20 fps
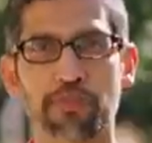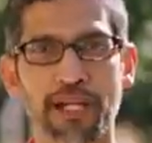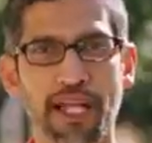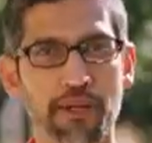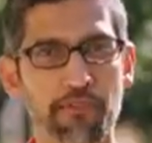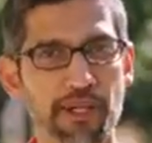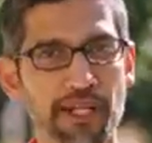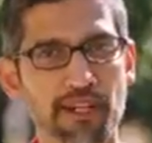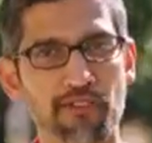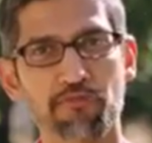but
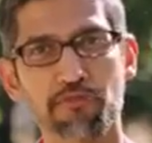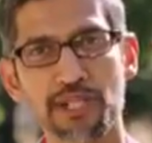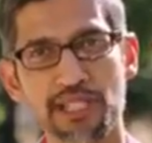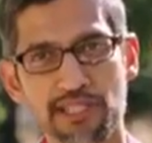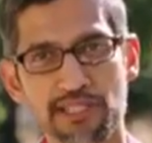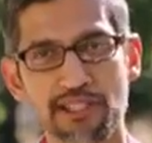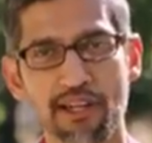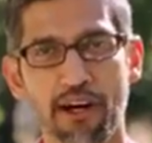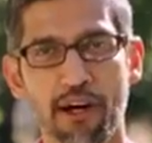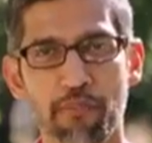I might have
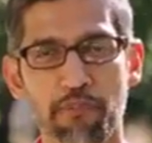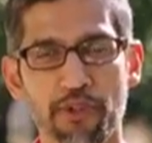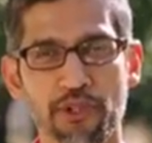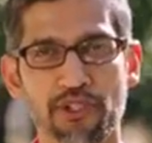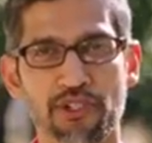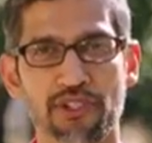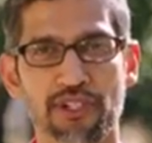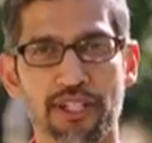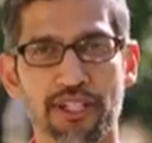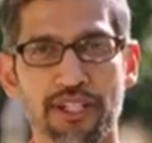missed the
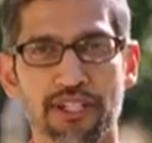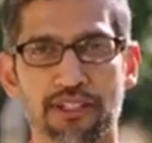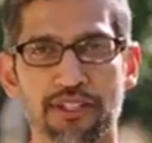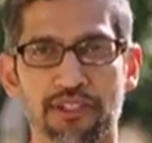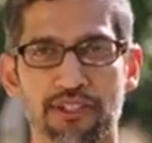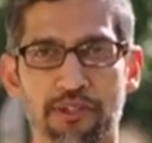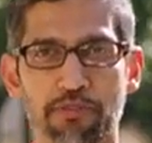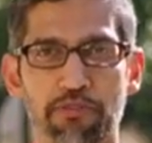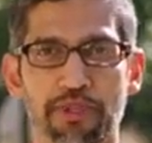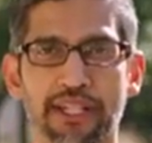opportunity
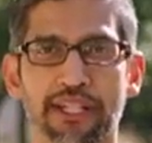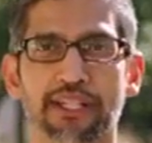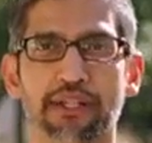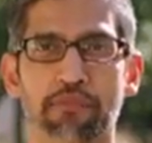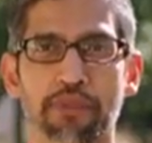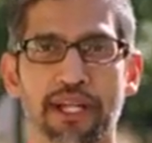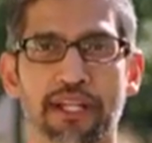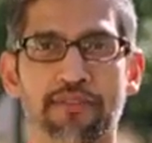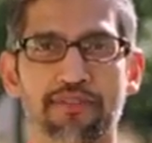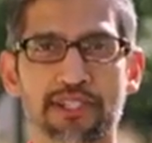to bring the
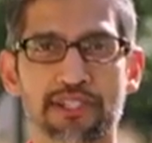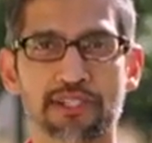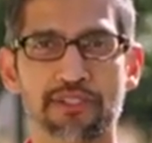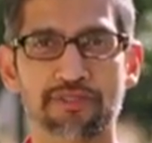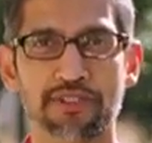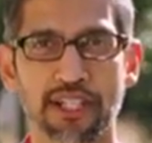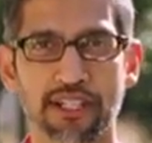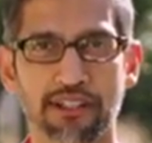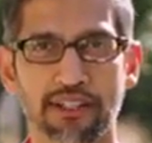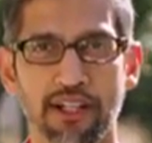benefits
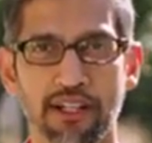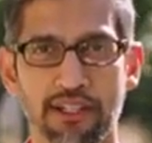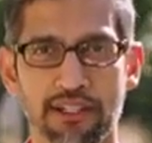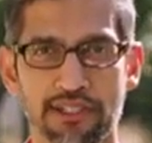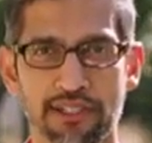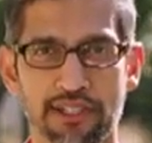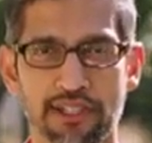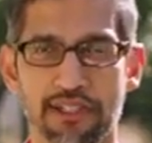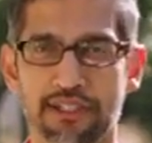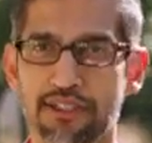of
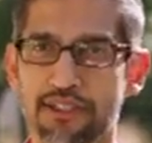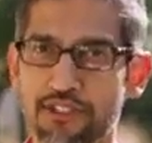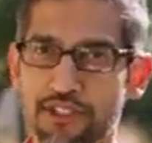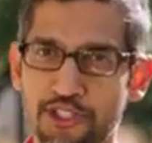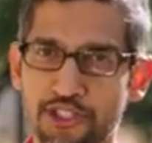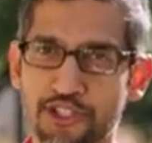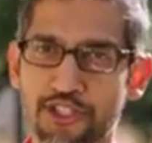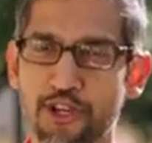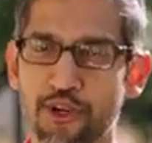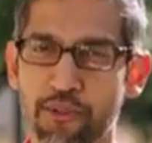technology to
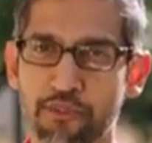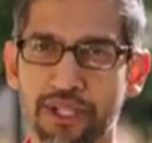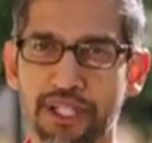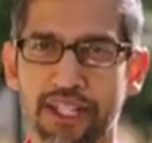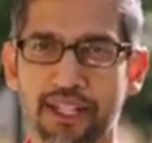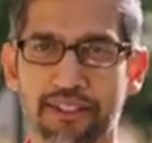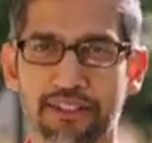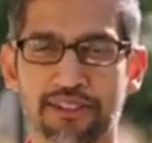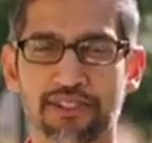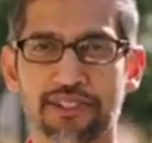so
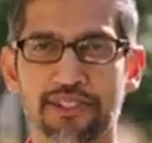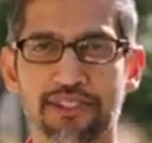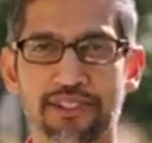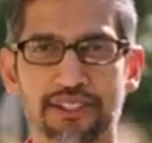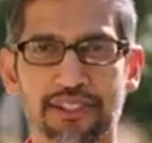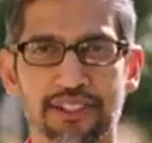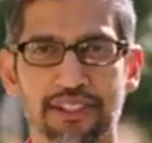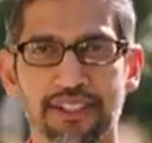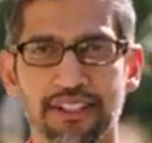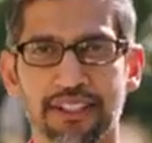many others.
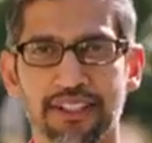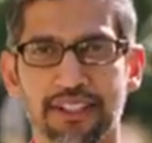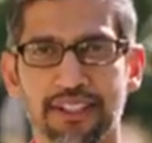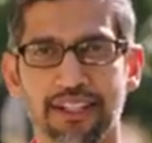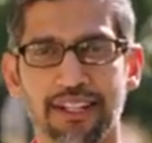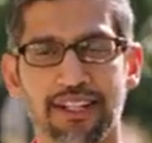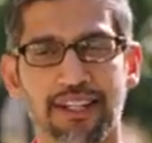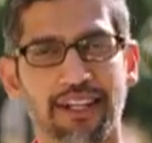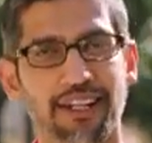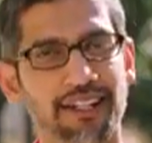
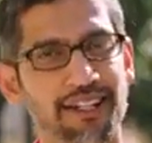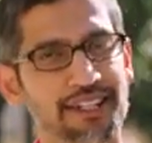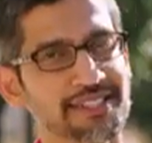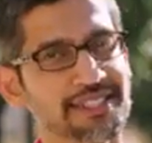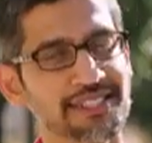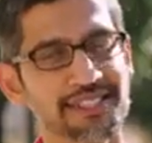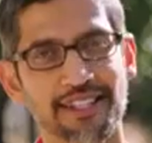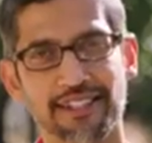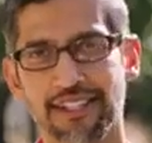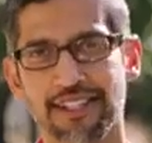And I
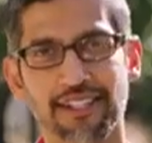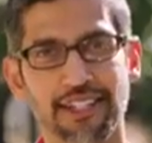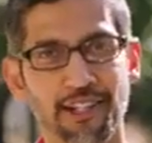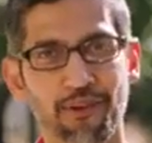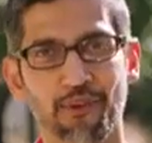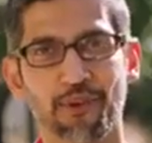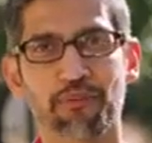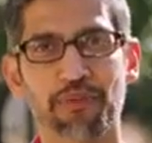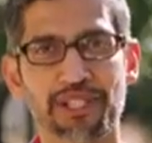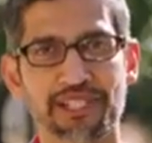certainly
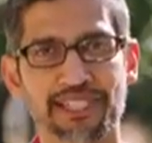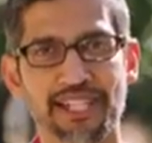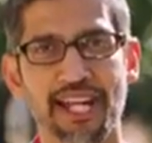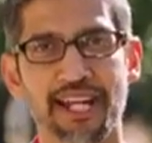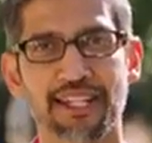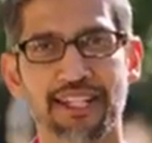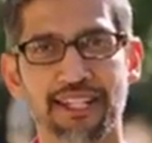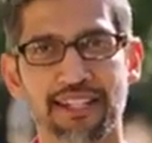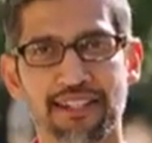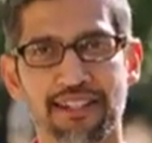wouldn't be
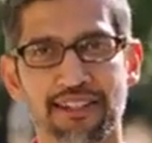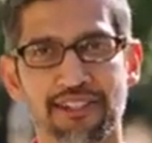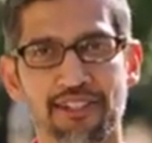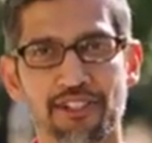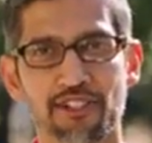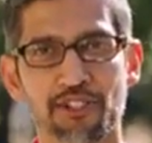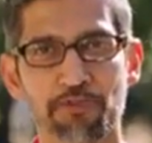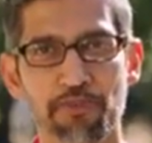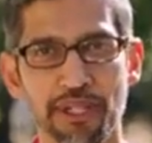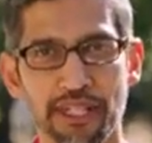standing here
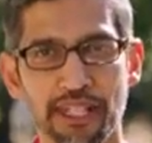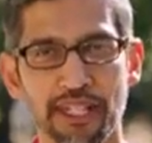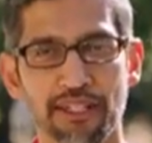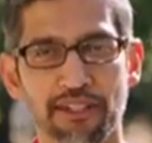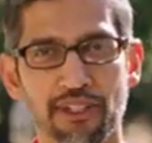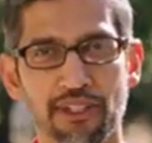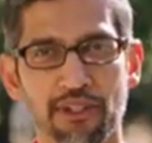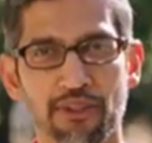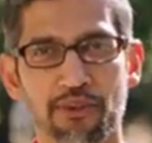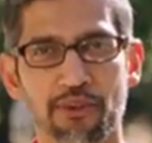
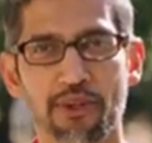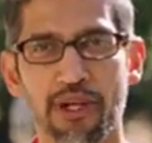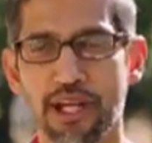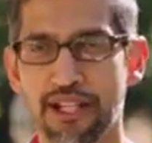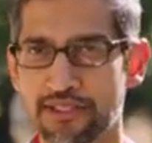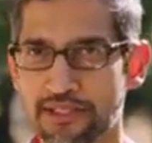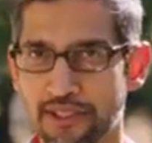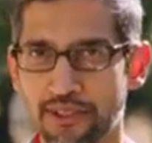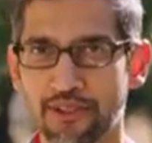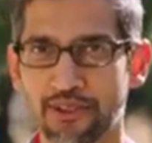speaking to you
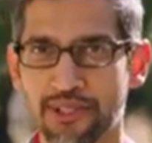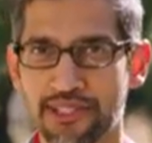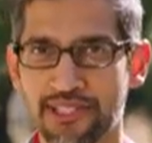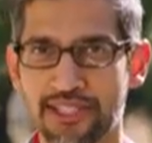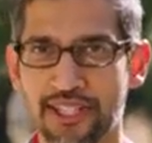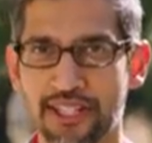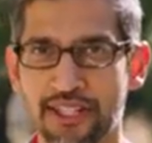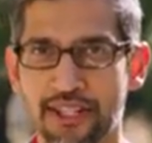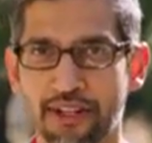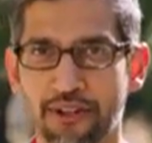as Google
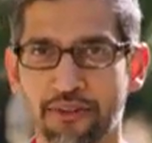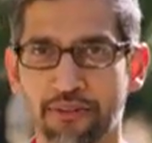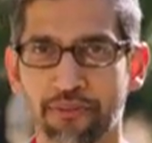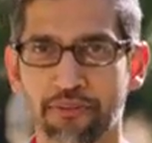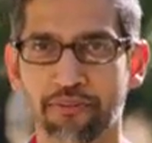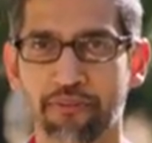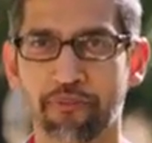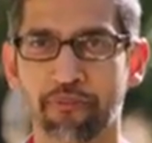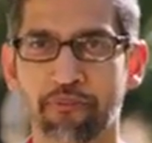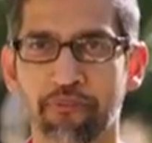CEO.
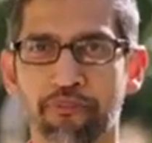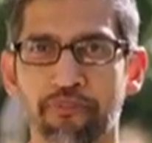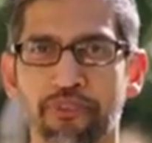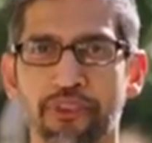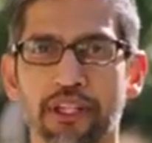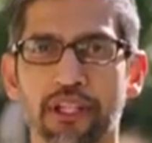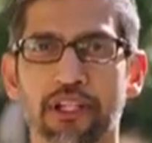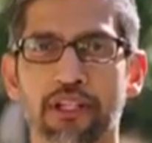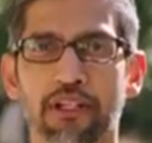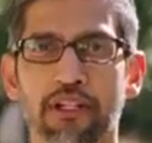
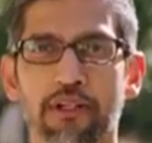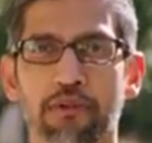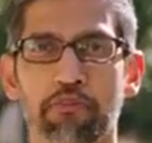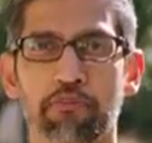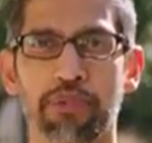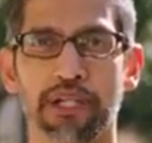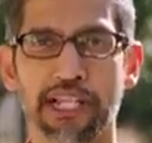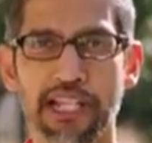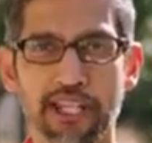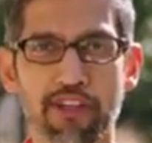
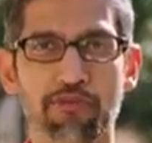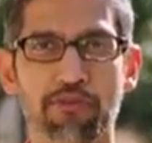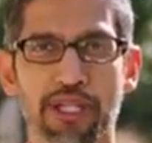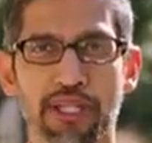Believe